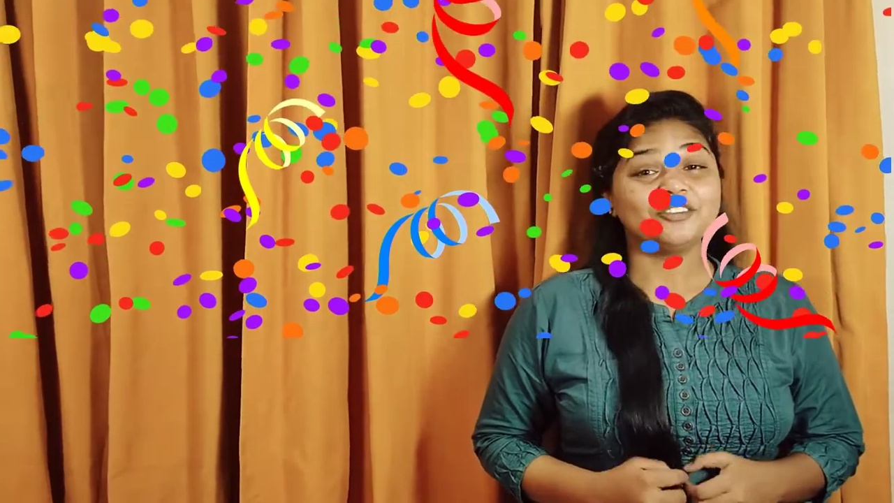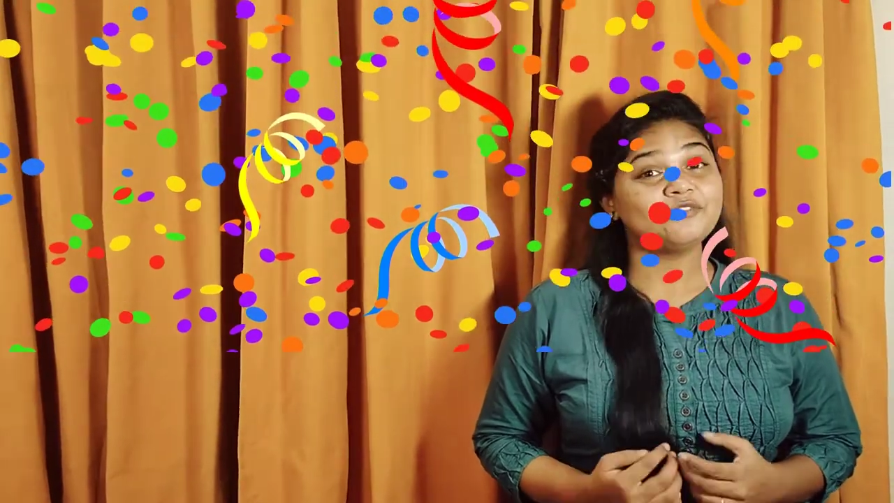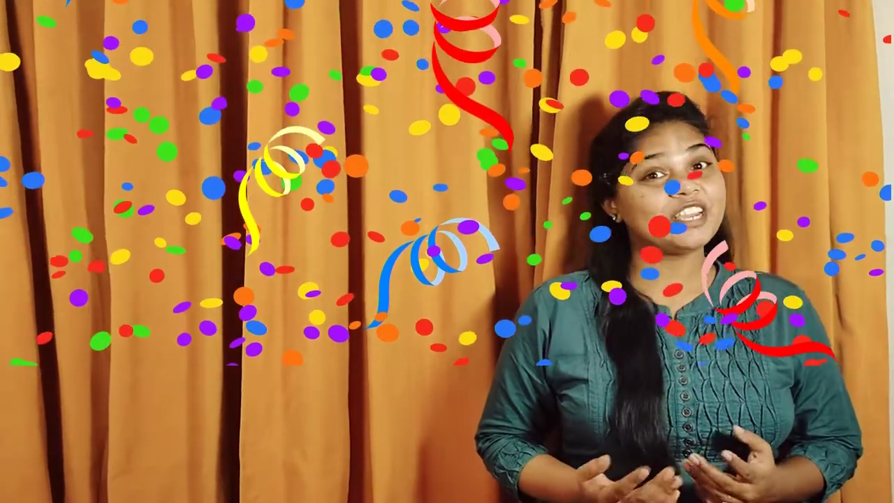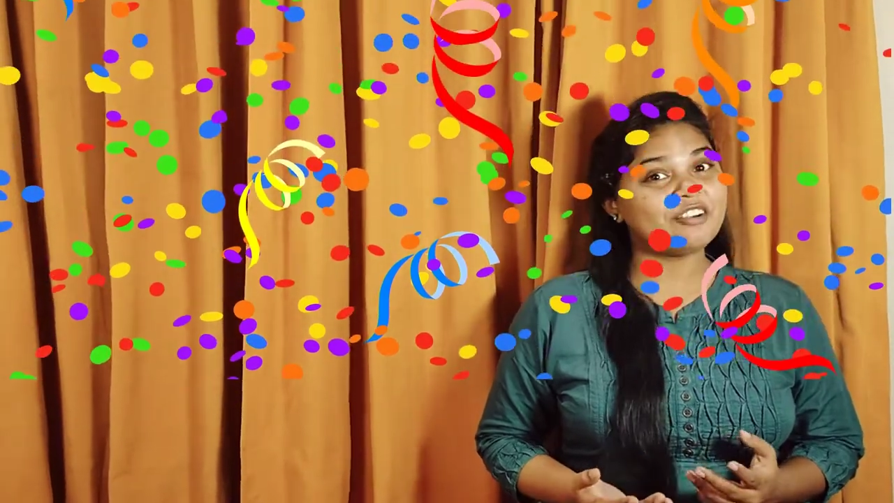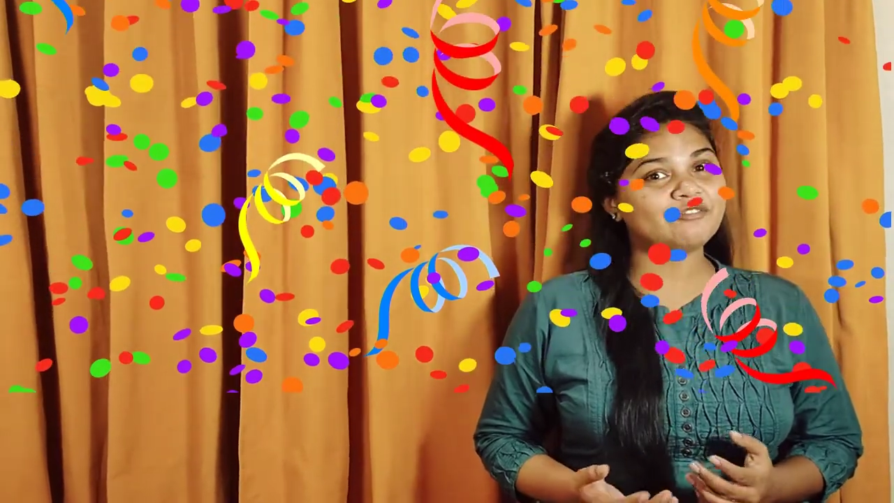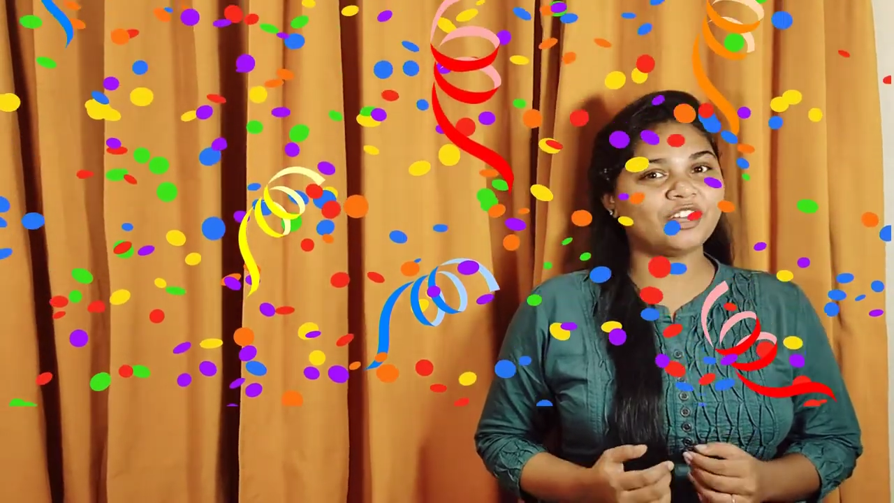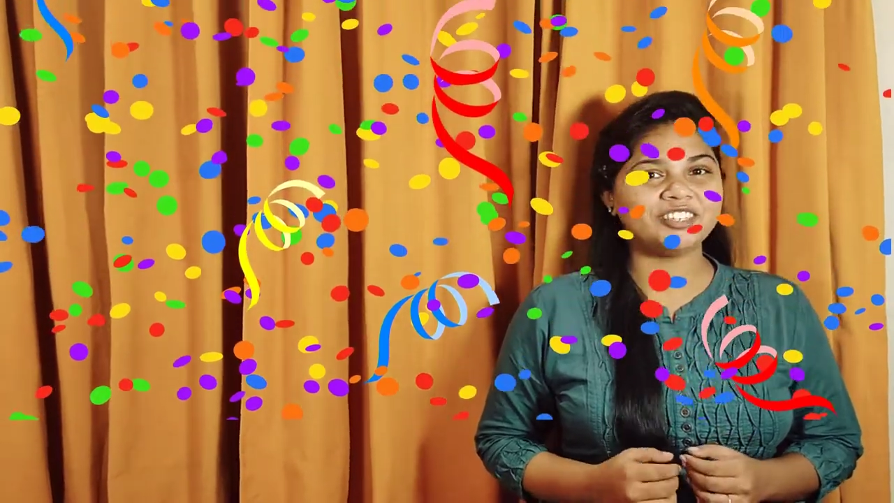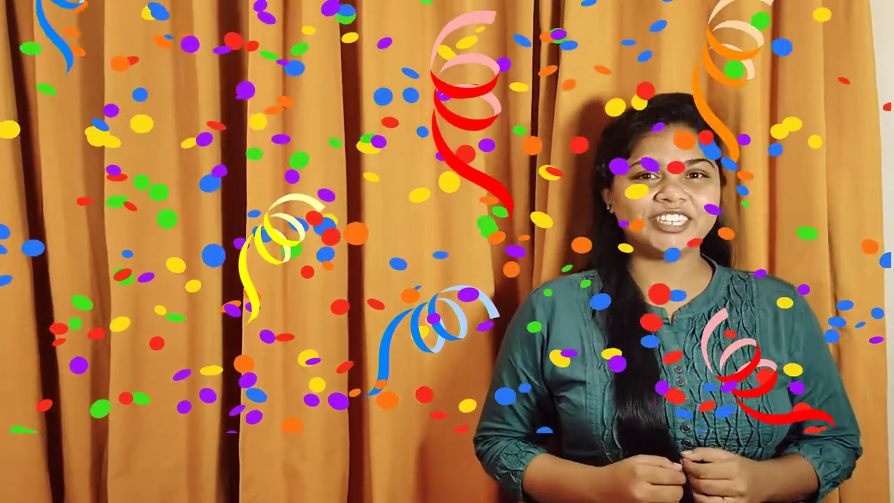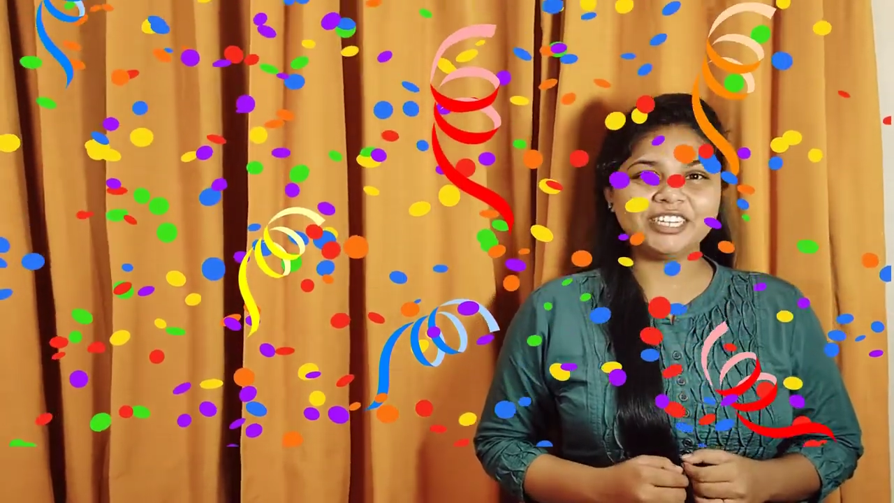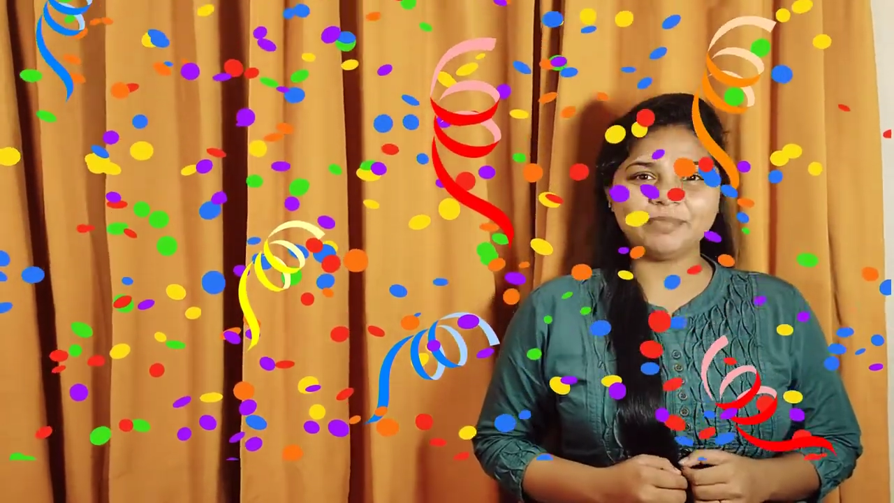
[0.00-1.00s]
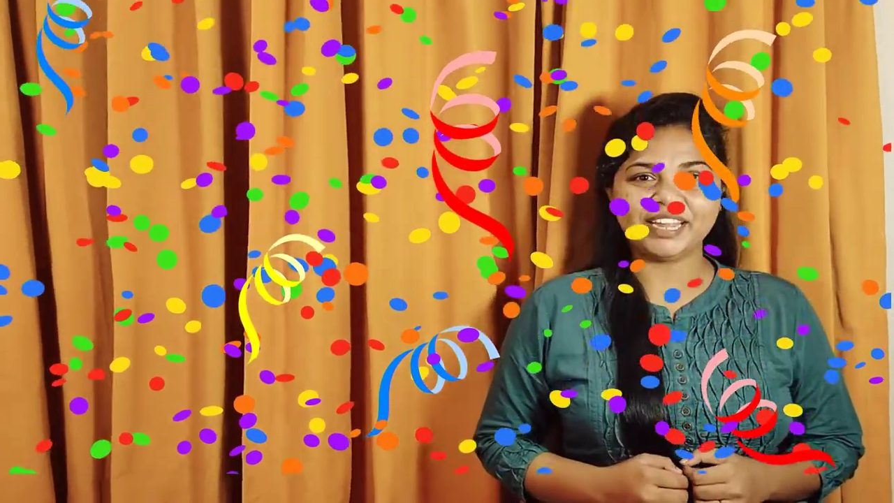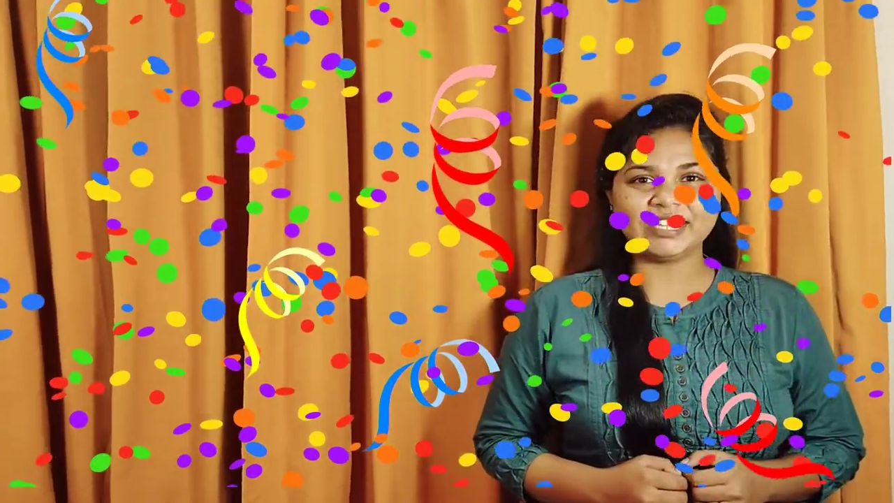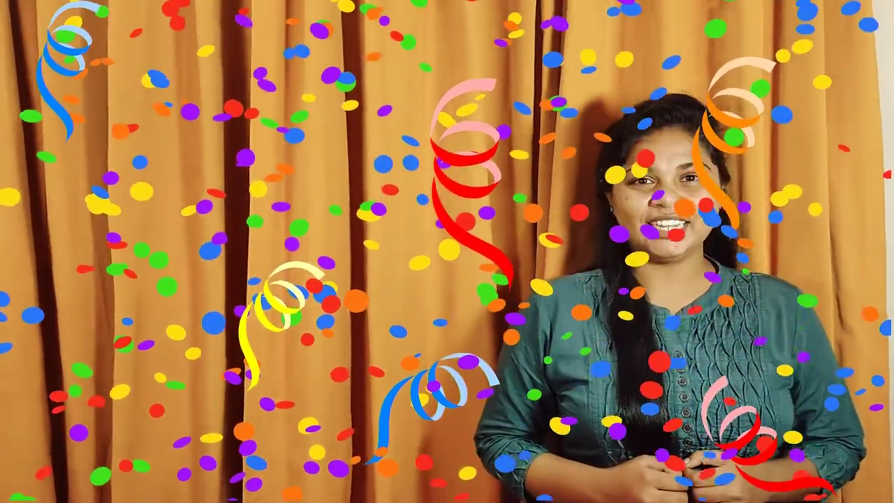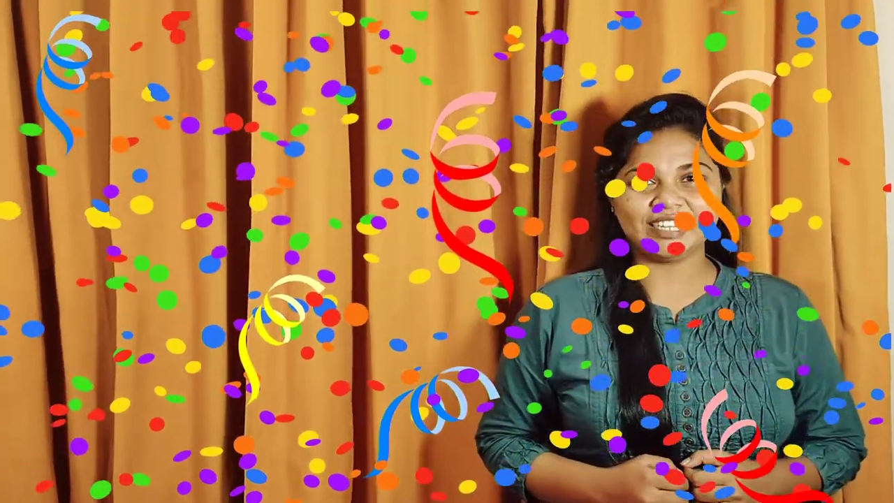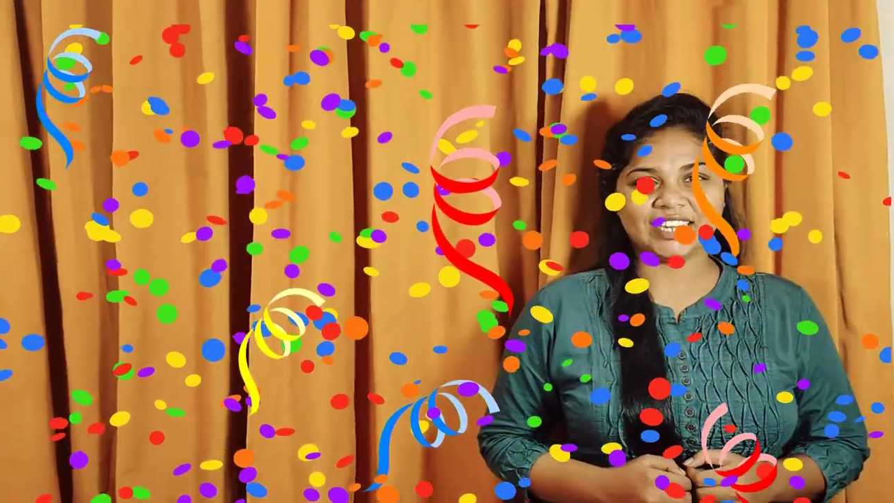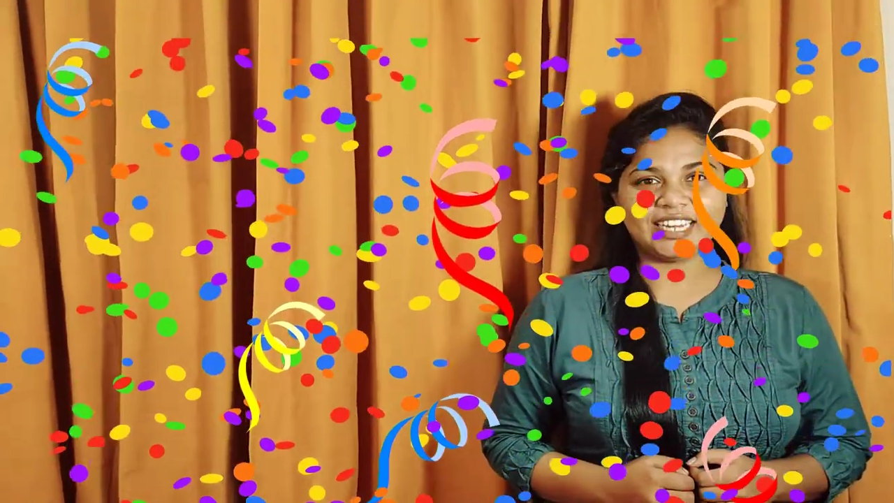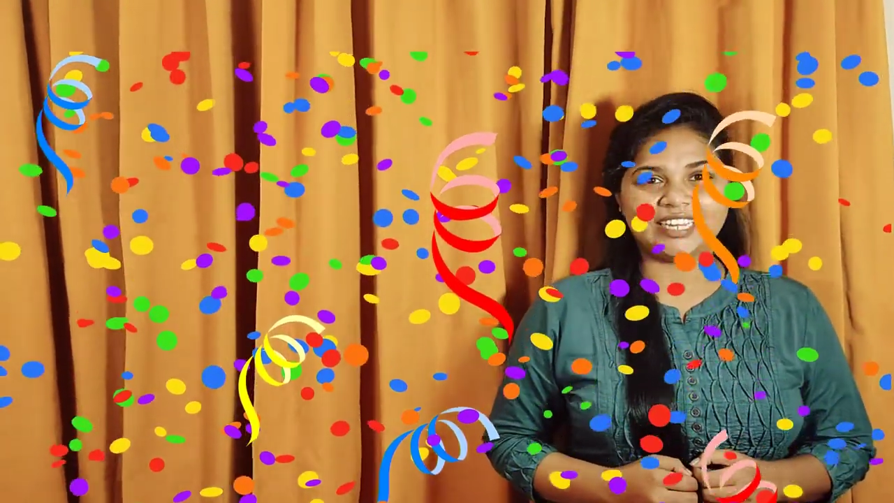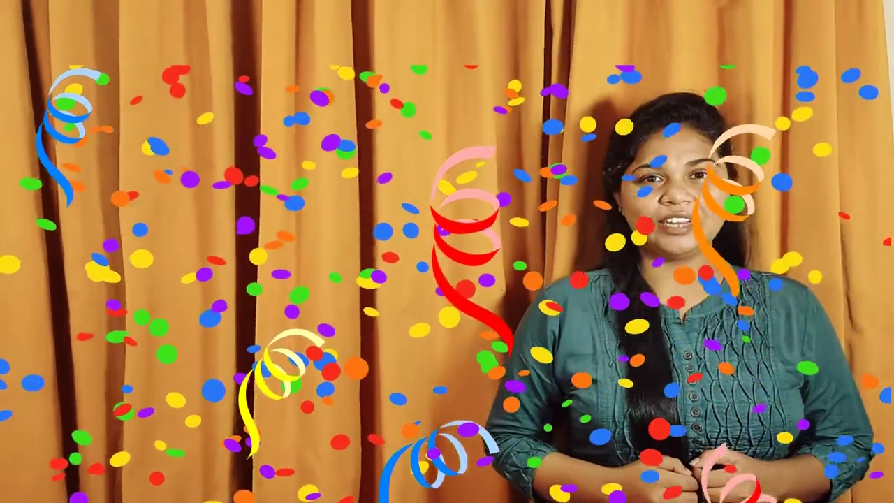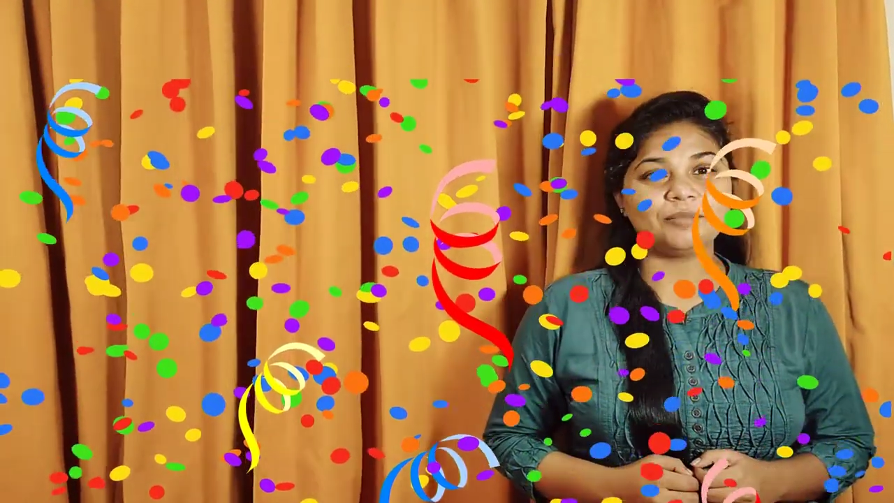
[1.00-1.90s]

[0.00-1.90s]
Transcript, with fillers: We have already baked a cake,